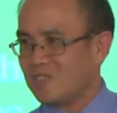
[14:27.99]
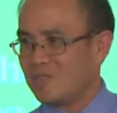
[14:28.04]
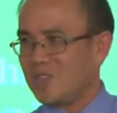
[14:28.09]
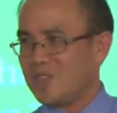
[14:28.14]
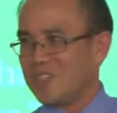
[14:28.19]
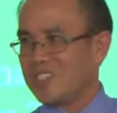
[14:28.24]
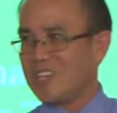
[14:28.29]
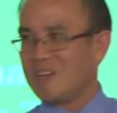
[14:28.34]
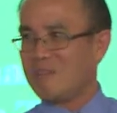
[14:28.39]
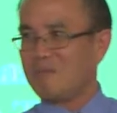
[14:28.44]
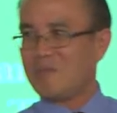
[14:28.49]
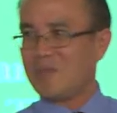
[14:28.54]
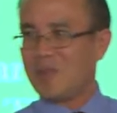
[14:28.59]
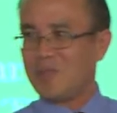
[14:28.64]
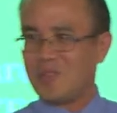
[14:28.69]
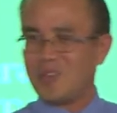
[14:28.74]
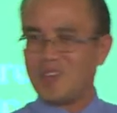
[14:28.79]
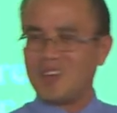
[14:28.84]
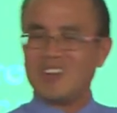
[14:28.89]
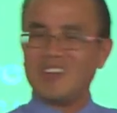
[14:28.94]
for example,
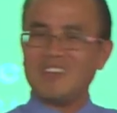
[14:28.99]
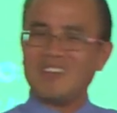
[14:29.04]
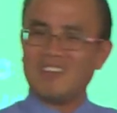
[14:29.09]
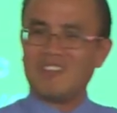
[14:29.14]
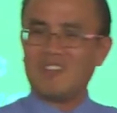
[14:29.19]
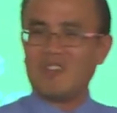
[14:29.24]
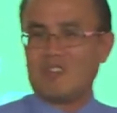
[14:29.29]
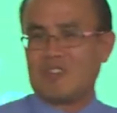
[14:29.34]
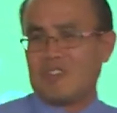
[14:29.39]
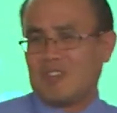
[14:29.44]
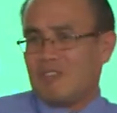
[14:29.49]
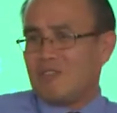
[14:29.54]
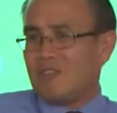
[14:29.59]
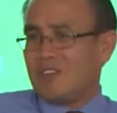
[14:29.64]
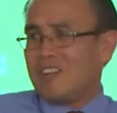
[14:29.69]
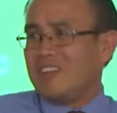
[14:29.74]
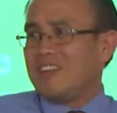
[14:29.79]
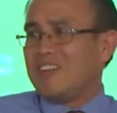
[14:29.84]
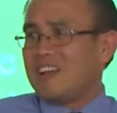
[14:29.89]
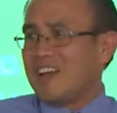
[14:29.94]
or
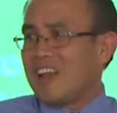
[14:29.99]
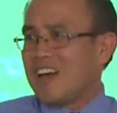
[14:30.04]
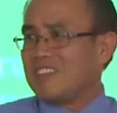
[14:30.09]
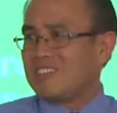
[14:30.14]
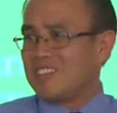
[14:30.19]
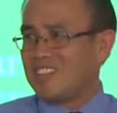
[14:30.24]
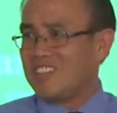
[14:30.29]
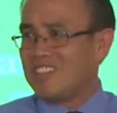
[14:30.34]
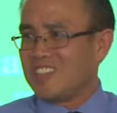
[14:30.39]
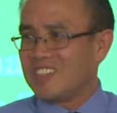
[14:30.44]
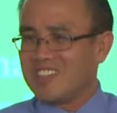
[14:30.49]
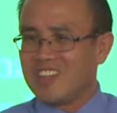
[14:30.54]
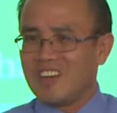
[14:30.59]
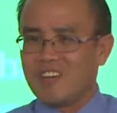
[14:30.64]
even in the last years.